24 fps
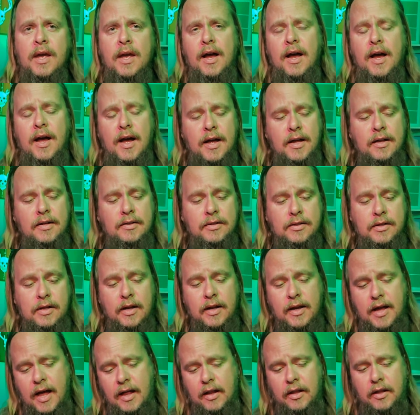Got
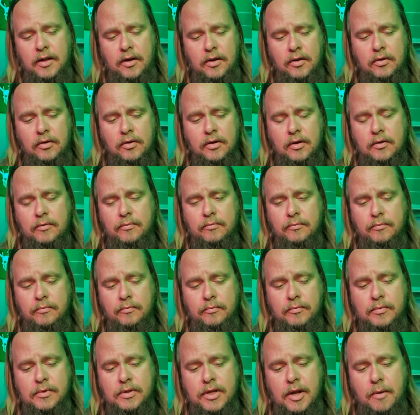a little
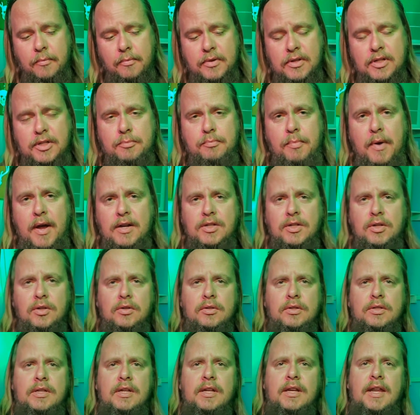something special
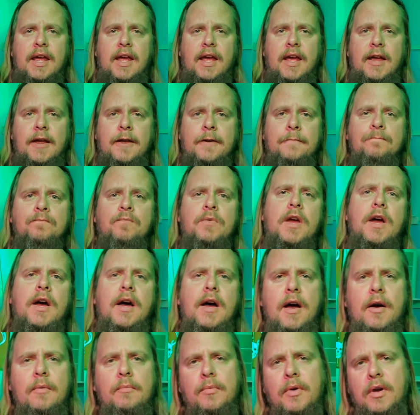today.
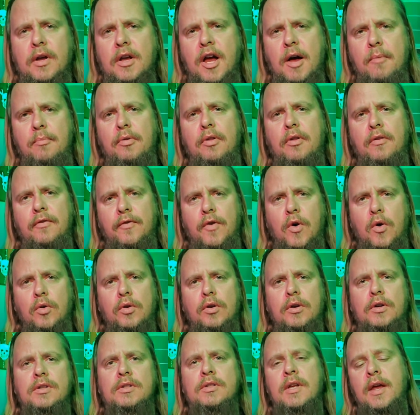A couple of
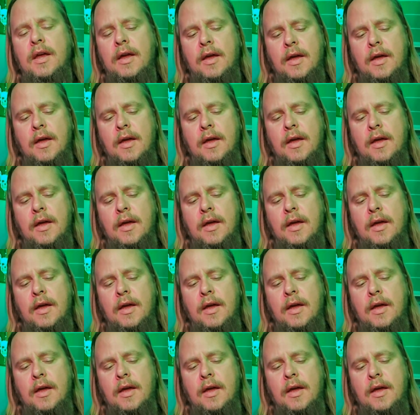folders.